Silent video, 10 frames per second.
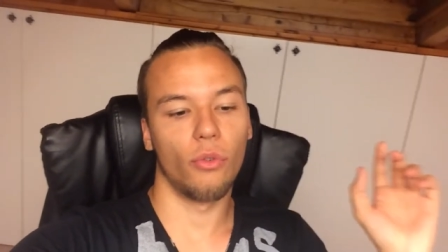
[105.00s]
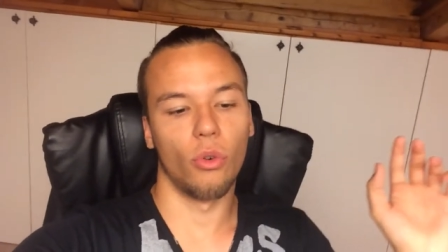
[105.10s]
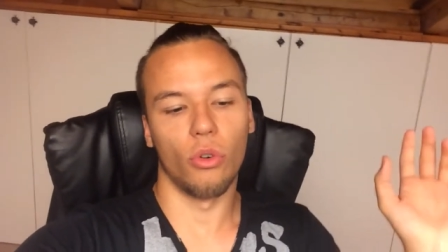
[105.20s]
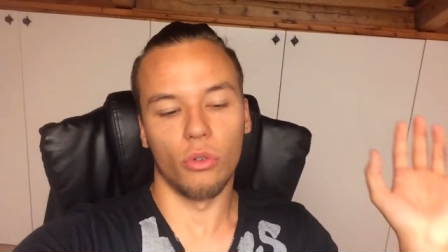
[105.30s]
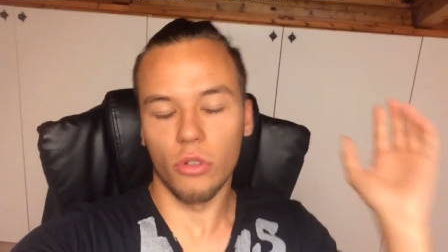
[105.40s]

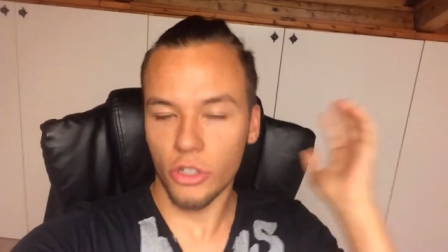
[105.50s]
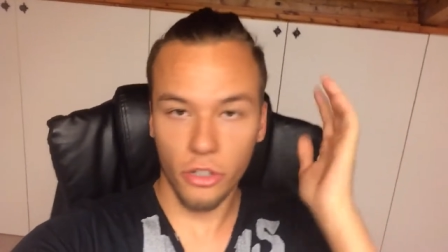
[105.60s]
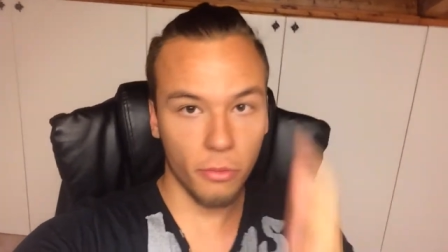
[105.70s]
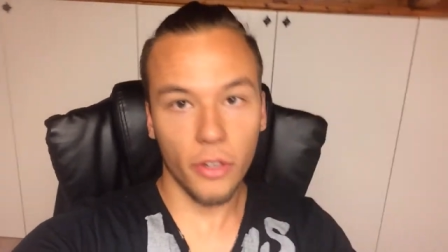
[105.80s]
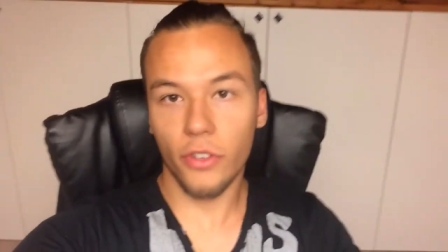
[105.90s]
for
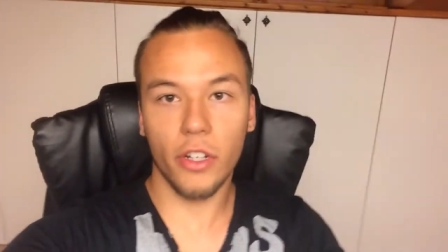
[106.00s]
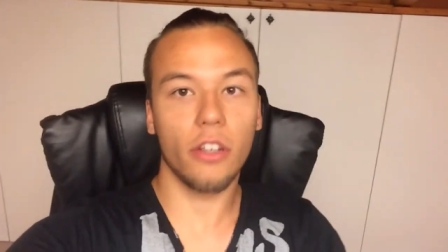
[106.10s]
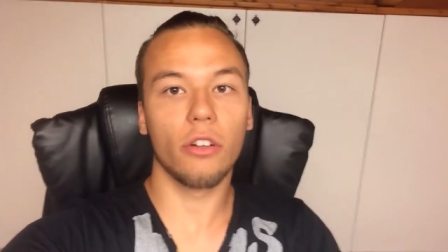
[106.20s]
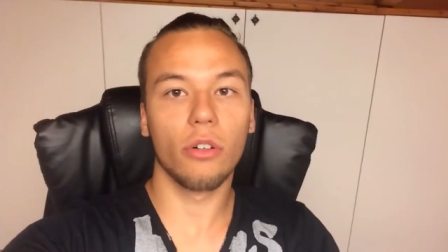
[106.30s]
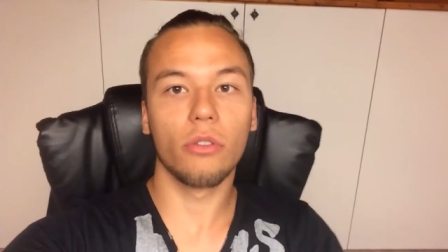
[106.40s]
watching my
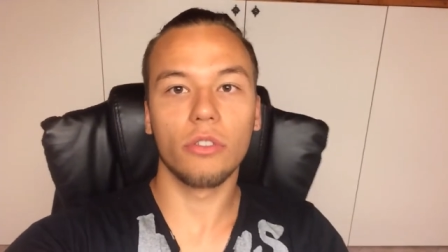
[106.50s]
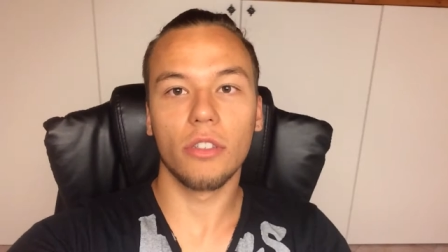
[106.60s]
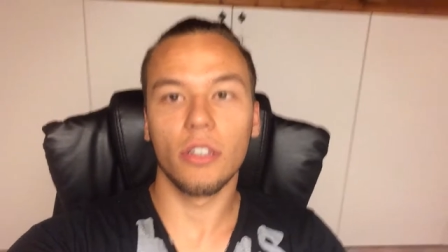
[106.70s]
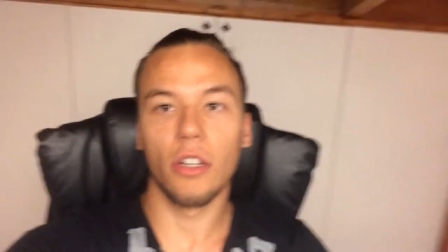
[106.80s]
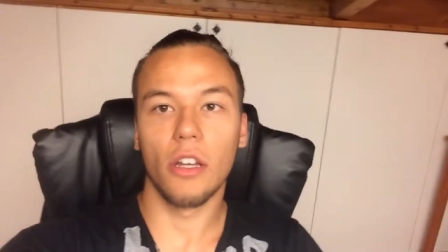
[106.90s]
videos.
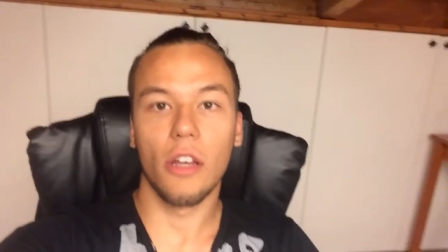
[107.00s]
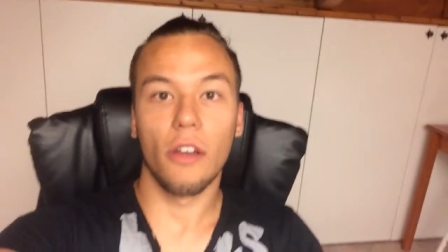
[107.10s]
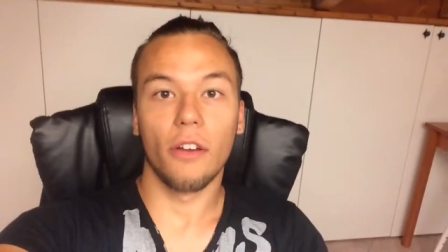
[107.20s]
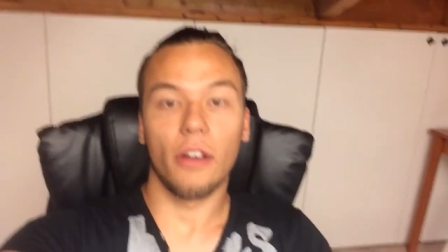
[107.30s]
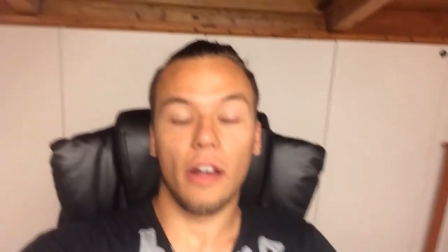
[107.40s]

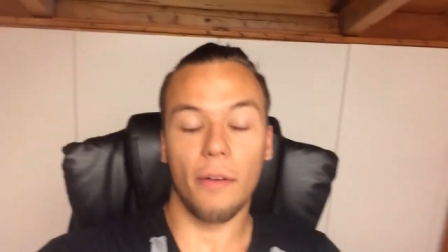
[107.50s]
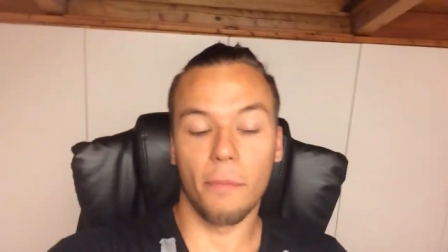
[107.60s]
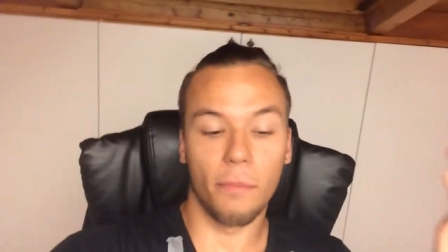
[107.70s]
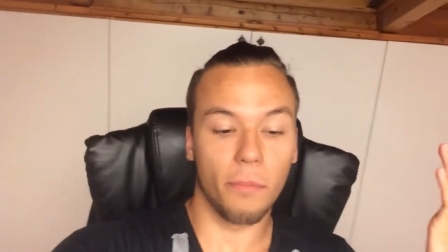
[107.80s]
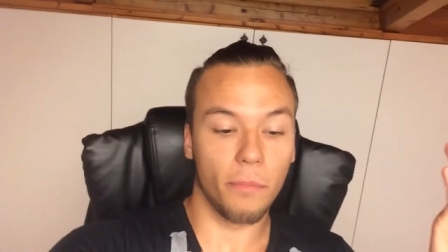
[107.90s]

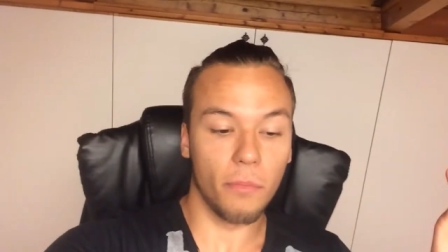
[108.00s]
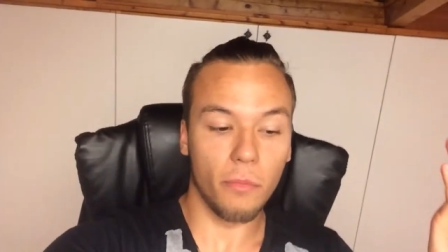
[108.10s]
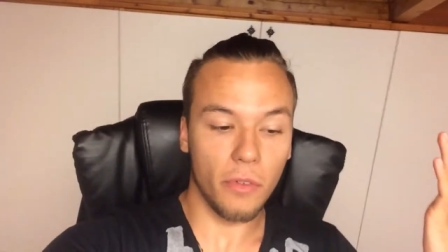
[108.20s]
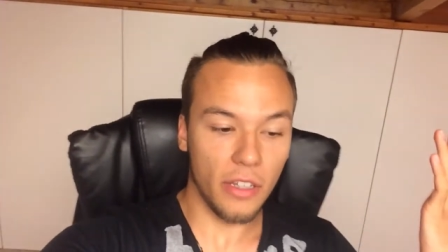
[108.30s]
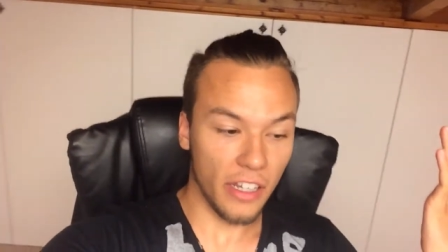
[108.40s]
I'm
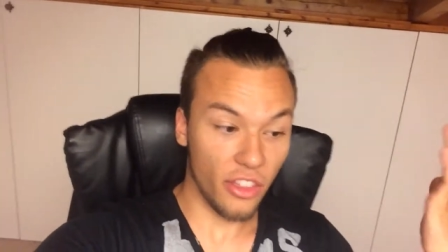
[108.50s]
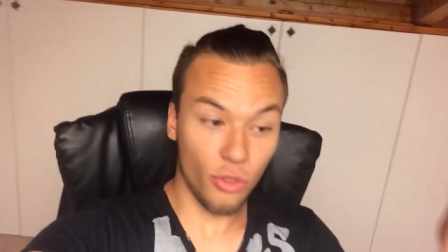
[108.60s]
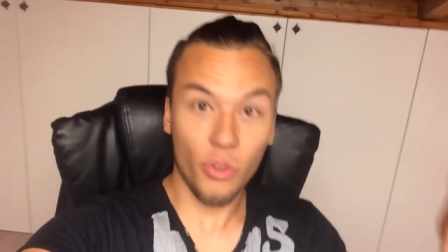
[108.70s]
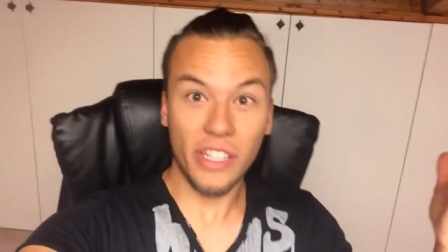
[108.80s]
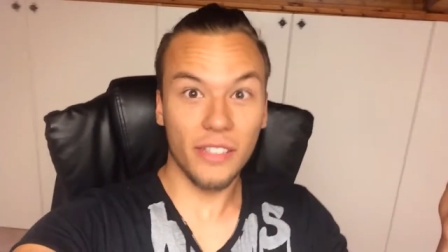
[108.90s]
like
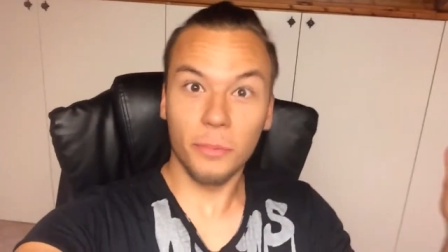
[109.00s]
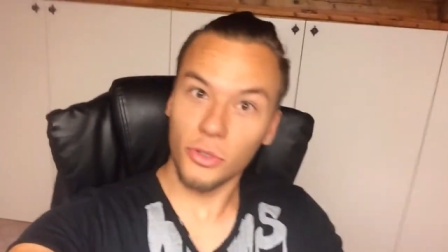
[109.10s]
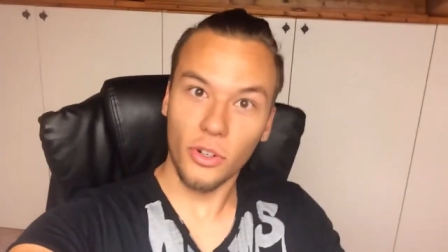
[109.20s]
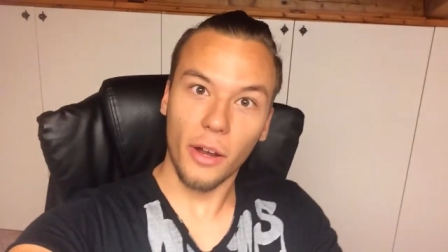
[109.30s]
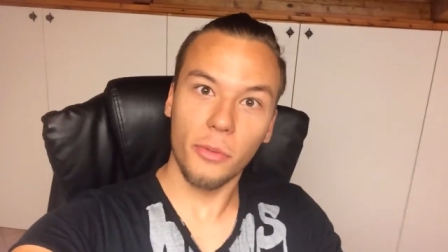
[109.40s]
3
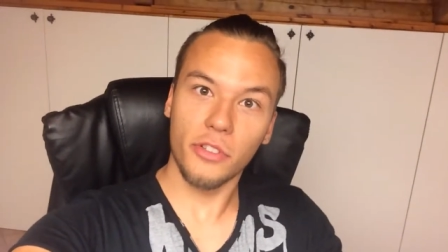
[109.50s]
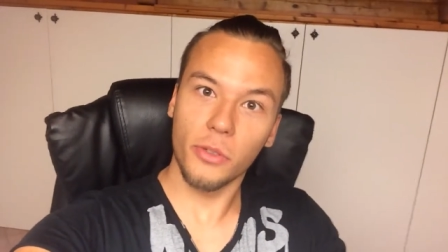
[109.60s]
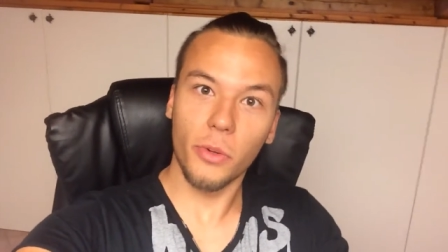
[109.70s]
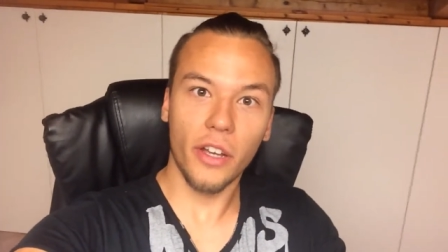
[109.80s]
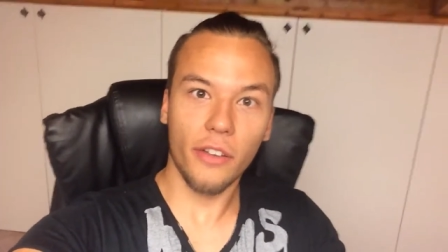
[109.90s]
subscribers
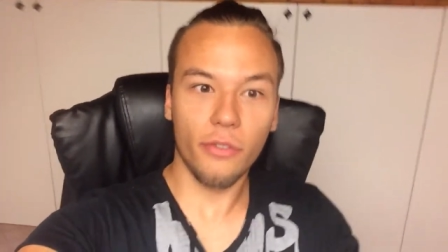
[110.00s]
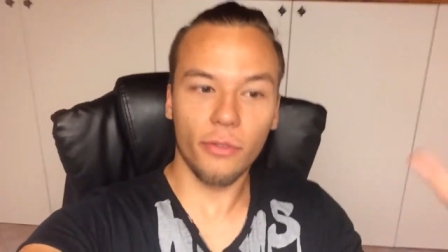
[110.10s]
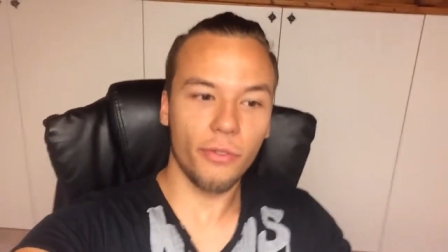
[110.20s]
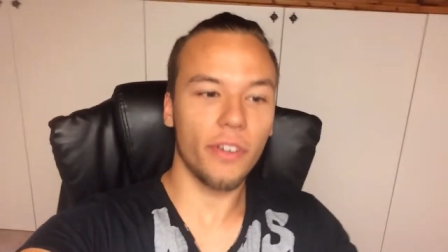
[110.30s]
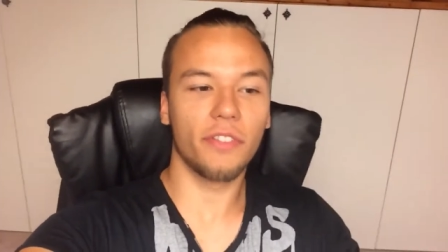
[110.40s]
away
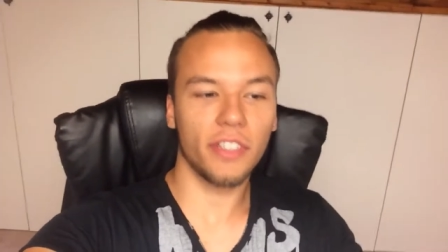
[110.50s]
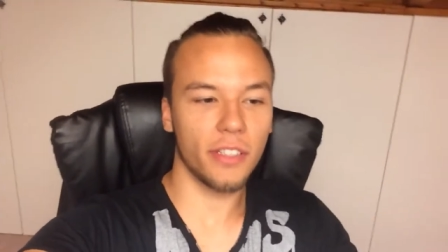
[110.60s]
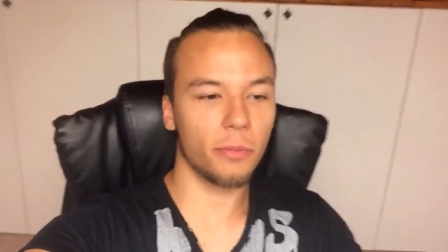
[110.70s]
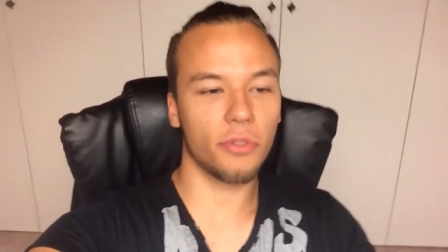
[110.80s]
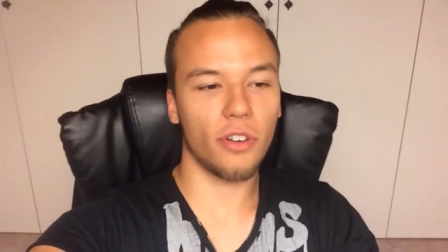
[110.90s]
from 50
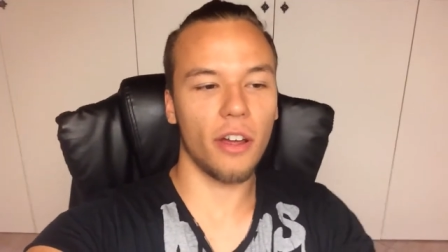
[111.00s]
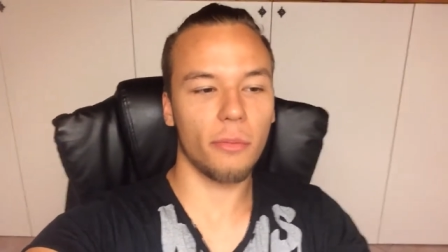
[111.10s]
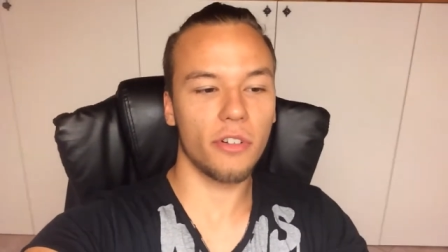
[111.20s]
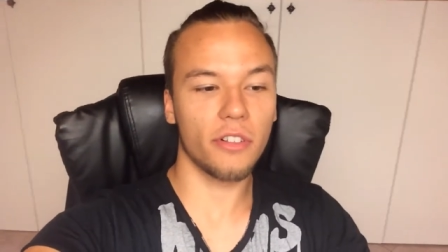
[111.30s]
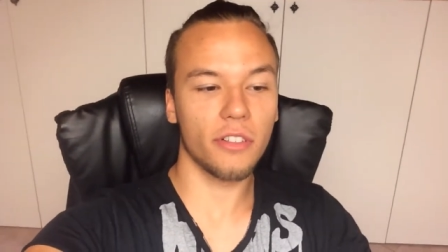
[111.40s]

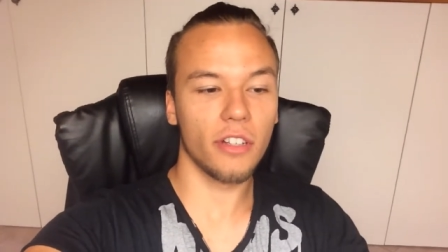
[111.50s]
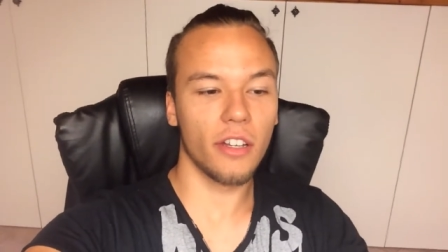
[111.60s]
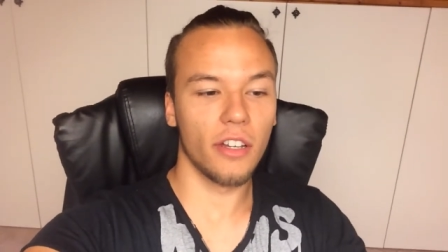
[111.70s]
subscribers.